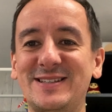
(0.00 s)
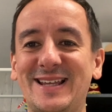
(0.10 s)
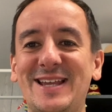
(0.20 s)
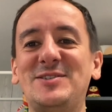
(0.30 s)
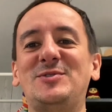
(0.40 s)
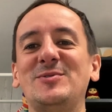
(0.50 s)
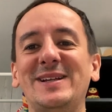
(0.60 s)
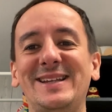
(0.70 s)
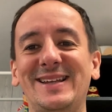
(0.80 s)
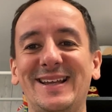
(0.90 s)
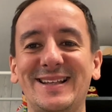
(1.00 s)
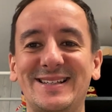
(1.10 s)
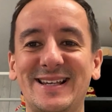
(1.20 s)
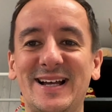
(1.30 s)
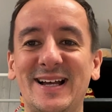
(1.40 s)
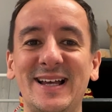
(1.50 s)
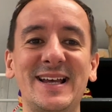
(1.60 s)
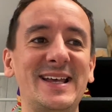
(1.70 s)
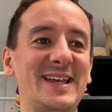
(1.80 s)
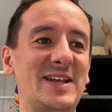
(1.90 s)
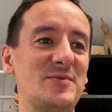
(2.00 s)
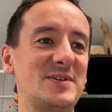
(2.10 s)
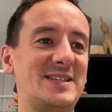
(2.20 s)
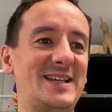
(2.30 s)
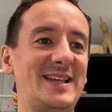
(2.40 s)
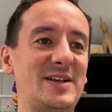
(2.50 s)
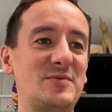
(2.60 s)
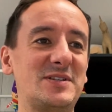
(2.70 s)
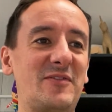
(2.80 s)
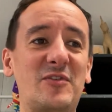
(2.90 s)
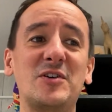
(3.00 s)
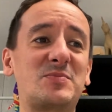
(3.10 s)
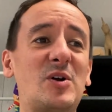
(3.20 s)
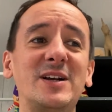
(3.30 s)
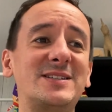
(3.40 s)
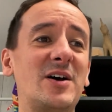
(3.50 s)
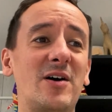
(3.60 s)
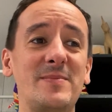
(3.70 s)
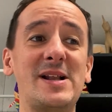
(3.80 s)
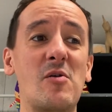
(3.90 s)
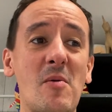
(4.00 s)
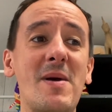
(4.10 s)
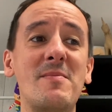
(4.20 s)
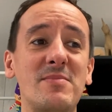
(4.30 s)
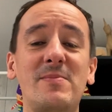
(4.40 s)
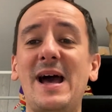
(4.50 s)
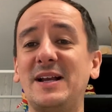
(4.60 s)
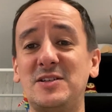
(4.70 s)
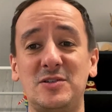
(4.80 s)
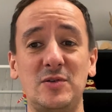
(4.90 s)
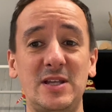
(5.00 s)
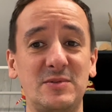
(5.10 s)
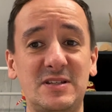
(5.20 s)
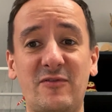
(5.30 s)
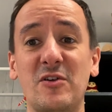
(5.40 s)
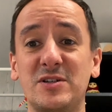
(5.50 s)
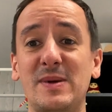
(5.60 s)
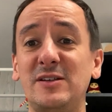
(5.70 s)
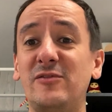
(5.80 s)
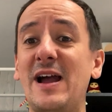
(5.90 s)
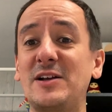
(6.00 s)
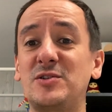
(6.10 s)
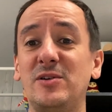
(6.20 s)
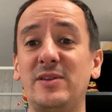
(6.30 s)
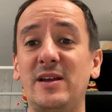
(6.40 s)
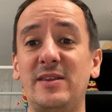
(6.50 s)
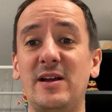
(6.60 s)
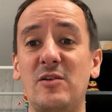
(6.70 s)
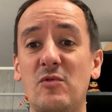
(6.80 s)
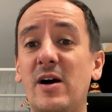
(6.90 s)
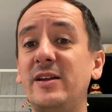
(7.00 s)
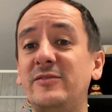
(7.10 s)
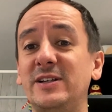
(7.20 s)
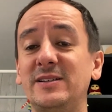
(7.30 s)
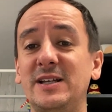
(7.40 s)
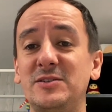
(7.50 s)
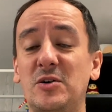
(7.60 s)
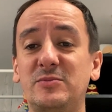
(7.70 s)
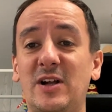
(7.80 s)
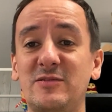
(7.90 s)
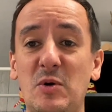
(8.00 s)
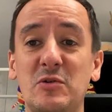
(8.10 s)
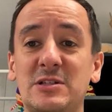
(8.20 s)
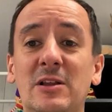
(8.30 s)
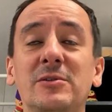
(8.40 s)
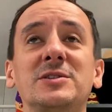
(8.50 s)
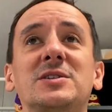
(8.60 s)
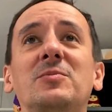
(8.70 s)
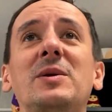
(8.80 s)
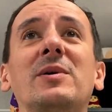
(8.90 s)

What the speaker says: history. It was the first prize car. I mean, I remember back, Suzuki was the first manufacturer that arrived in Top Drive's post-launch, and